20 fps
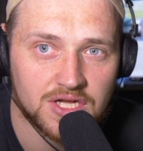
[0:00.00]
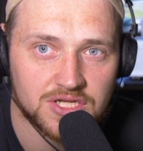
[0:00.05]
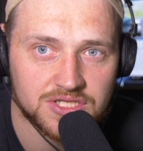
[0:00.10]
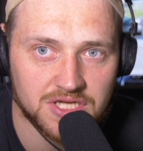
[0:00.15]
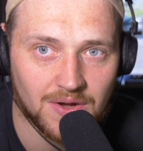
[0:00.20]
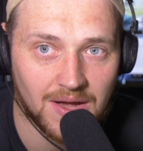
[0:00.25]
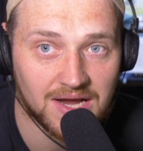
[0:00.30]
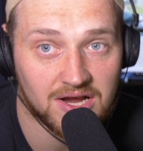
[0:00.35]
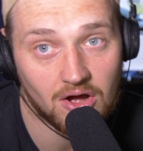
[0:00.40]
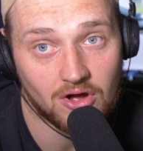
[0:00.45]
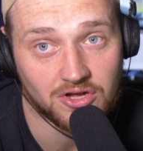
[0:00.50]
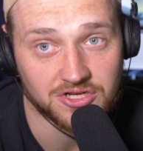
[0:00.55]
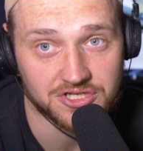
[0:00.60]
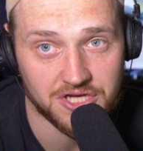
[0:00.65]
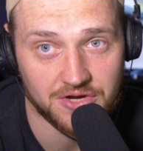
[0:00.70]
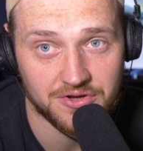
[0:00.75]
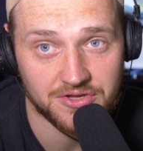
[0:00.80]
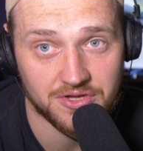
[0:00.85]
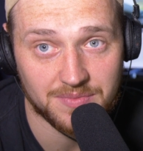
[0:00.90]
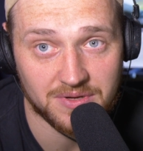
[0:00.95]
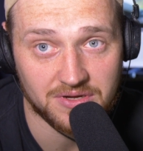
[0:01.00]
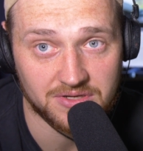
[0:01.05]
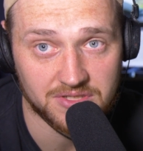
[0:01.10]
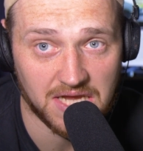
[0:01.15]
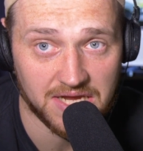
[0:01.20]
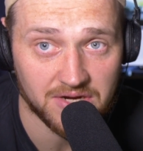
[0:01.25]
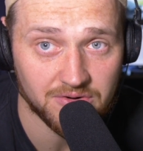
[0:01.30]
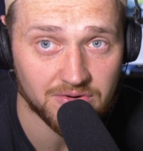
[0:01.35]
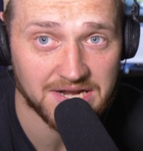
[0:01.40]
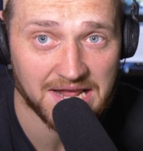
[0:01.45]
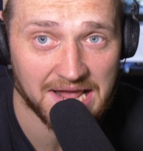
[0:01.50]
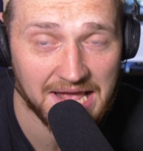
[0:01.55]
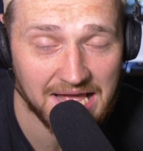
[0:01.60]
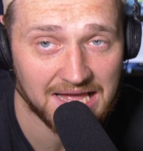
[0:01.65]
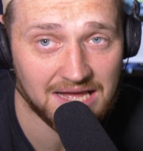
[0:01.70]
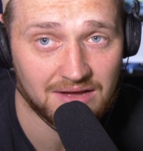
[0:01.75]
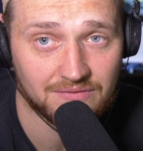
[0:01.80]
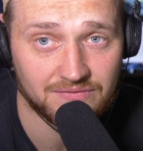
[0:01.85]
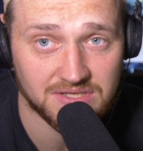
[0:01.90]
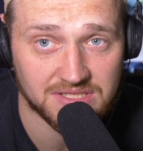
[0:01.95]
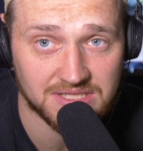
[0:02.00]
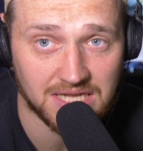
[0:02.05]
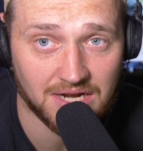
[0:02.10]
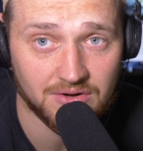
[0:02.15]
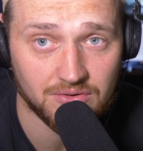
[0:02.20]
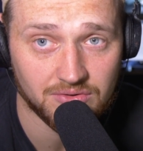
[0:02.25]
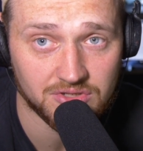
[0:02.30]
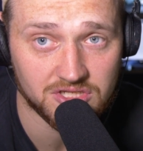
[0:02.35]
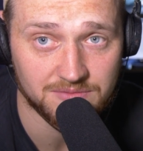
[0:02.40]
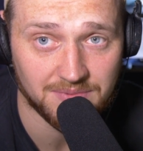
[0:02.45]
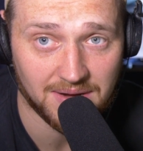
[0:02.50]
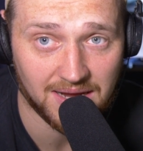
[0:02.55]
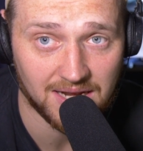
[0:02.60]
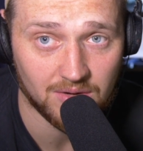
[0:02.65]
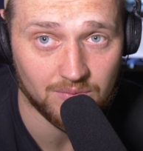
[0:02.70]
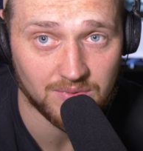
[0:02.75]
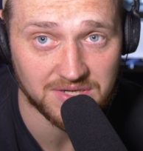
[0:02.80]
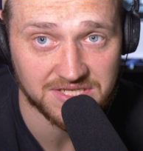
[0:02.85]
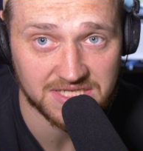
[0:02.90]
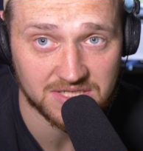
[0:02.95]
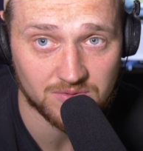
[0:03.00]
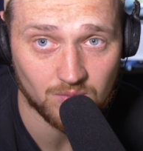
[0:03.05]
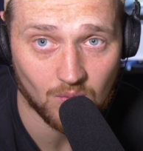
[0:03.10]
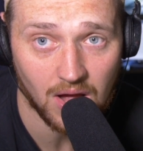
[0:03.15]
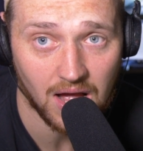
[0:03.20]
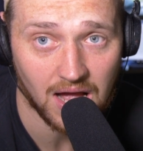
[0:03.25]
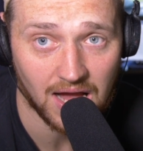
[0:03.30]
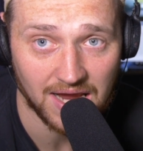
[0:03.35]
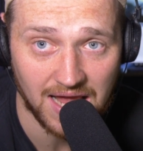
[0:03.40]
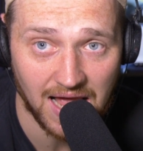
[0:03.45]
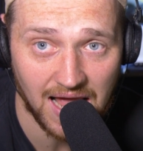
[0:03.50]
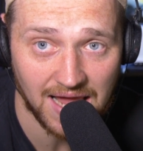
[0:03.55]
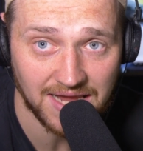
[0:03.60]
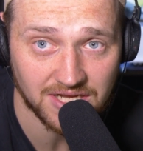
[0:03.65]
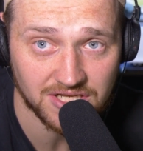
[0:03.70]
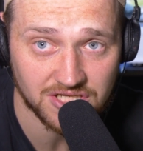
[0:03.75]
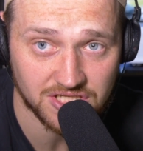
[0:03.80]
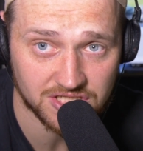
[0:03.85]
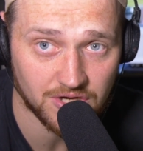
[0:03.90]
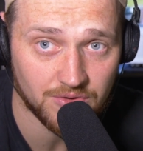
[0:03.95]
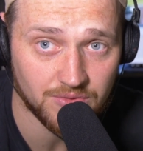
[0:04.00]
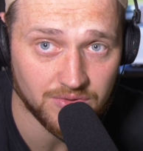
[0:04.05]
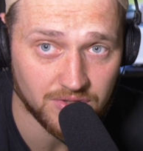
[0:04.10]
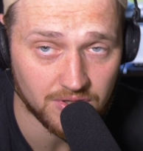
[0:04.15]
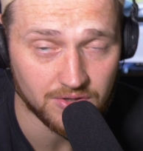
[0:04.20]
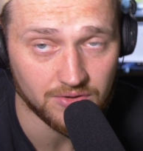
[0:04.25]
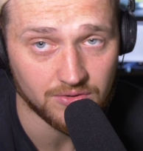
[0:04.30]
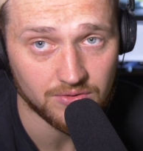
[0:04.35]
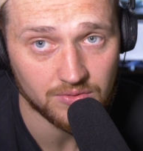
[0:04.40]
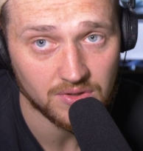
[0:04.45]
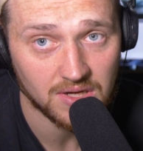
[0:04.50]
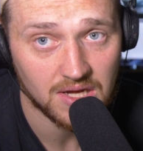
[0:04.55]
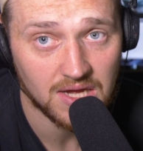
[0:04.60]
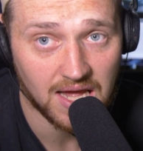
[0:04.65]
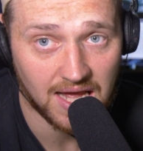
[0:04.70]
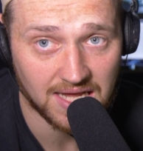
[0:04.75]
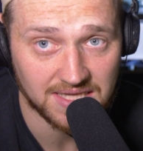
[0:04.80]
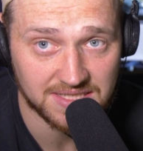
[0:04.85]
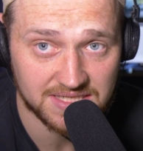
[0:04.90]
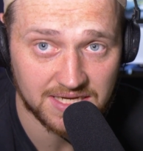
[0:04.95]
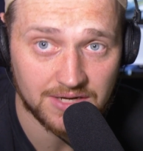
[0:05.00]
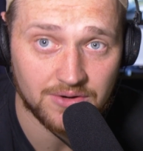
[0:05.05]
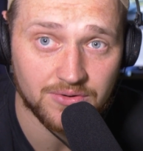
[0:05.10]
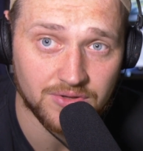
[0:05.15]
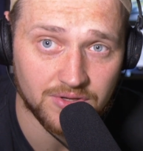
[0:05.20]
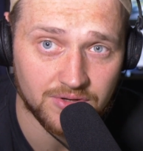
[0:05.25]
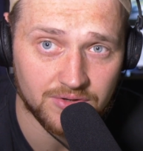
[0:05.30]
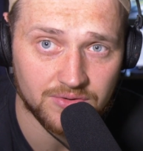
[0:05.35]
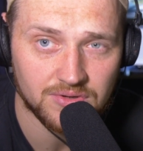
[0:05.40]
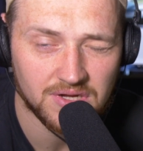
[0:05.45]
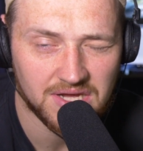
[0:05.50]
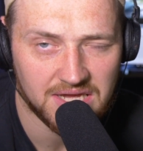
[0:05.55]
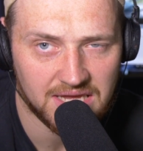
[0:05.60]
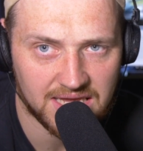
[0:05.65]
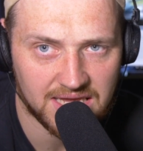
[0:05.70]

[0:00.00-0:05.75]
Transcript: So I can't show you because I already have standard autopilot, which is why I can show you and tell you,